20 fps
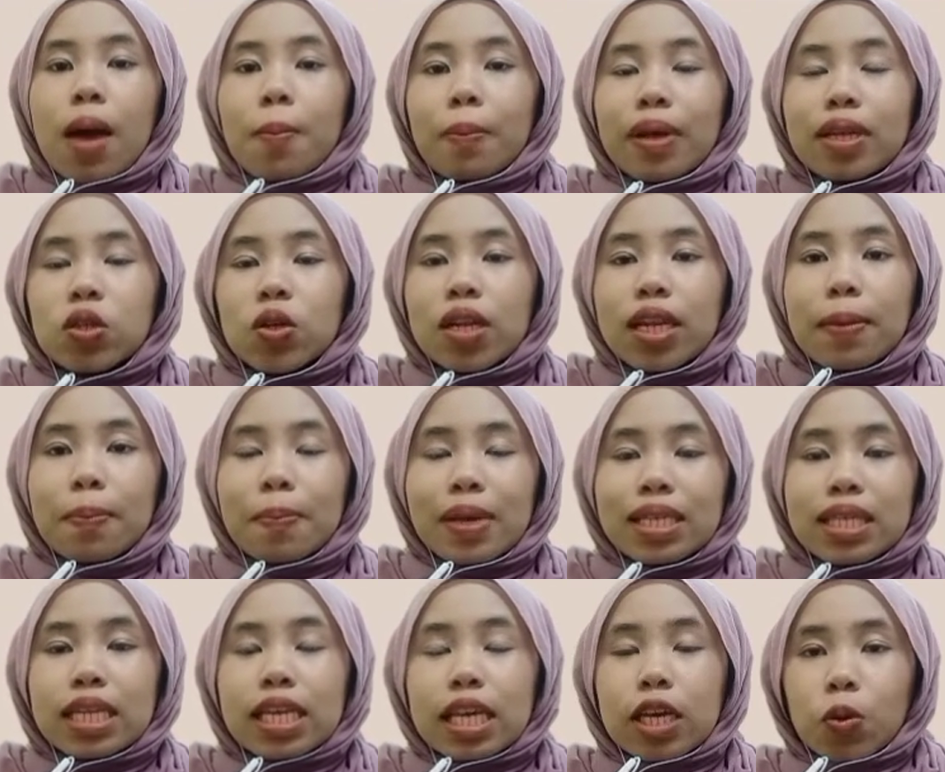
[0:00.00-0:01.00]

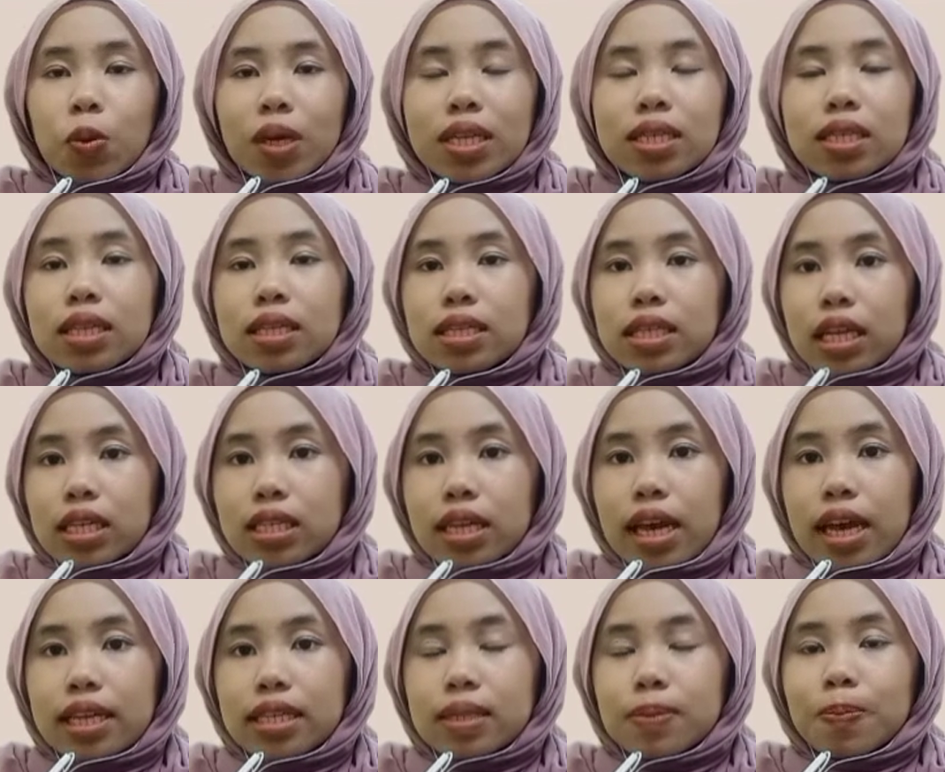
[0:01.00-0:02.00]
petroleum-based liquids such
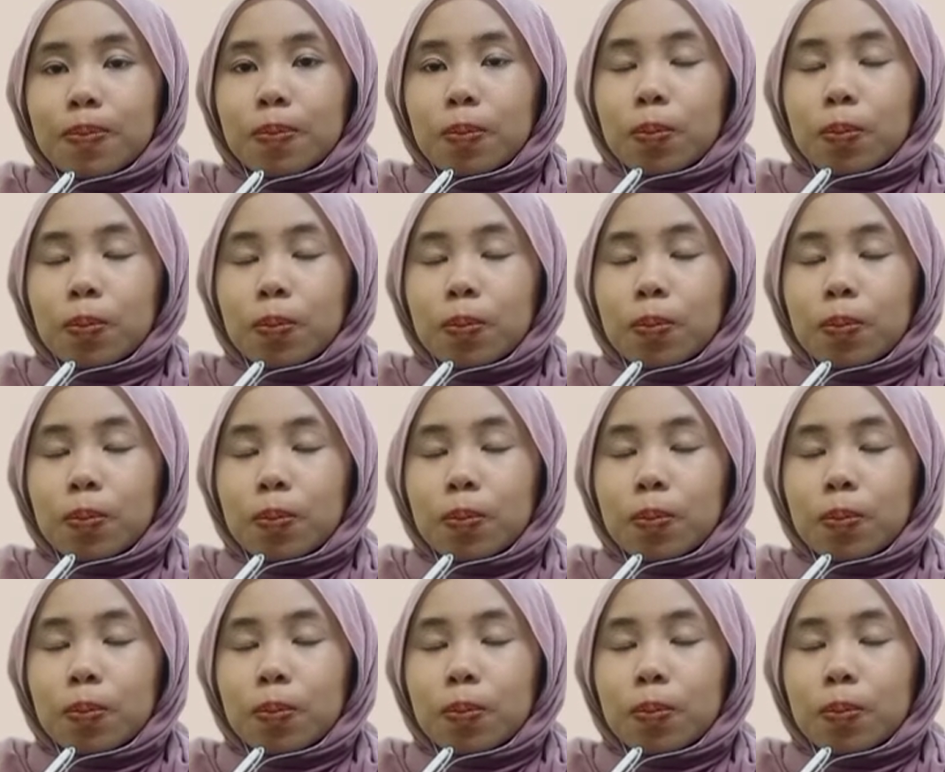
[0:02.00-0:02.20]
as